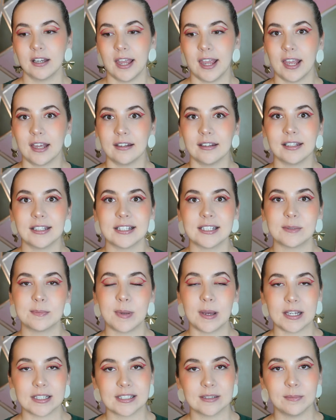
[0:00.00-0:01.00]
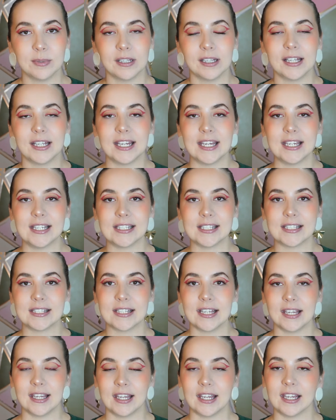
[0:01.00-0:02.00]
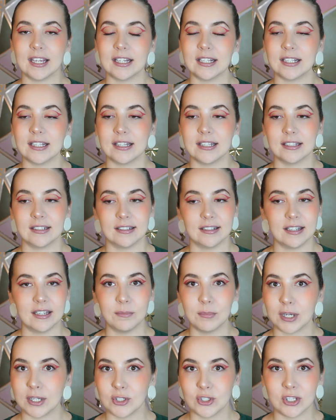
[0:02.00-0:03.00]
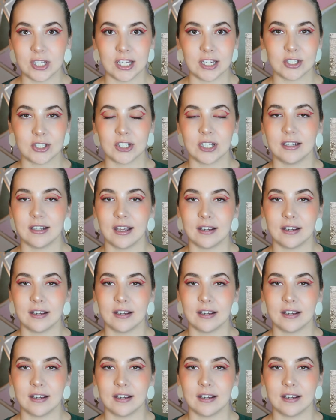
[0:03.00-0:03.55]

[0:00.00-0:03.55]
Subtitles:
endless possibilities and imagination.